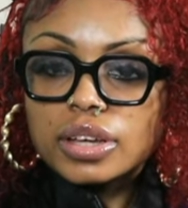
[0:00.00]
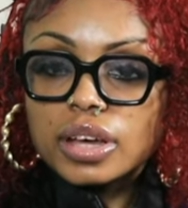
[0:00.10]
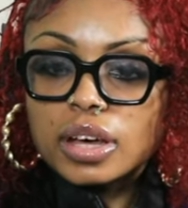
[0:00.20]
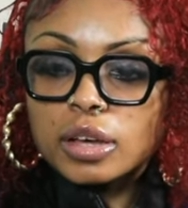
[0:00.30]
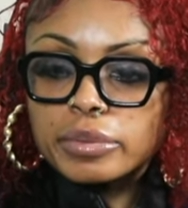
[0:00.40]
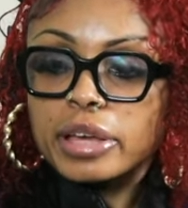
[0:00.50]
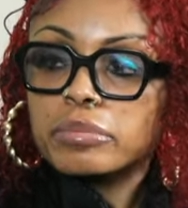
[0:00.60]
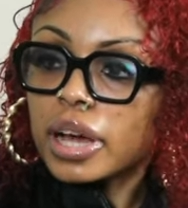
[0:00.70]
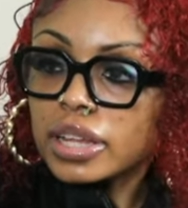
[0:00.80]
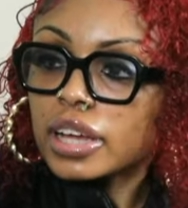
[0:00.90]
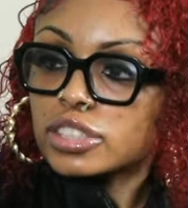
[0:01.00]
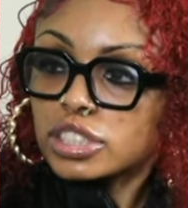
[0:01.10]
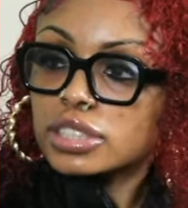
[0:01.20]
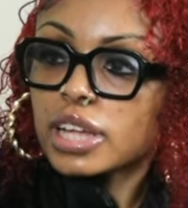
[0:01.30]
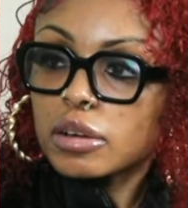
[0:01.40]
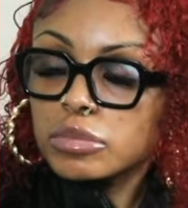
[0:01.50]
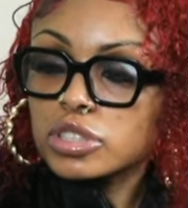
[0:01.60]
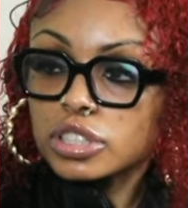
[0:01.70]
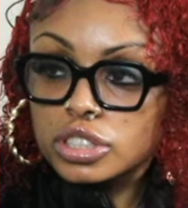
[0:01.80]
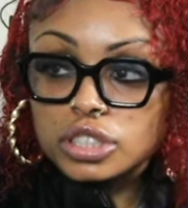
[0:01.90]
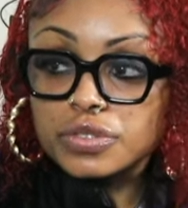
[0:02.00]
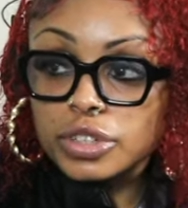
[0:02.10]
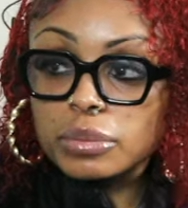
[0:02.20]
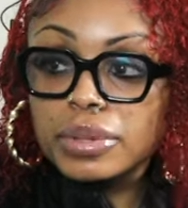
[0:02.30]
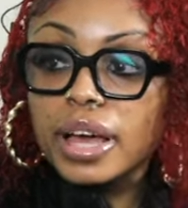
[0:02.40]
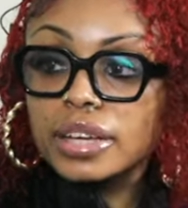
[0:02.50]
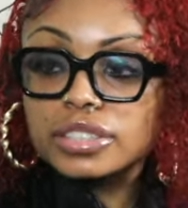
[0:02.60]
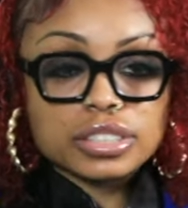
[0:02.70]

like mariachi style music, and she's fully black.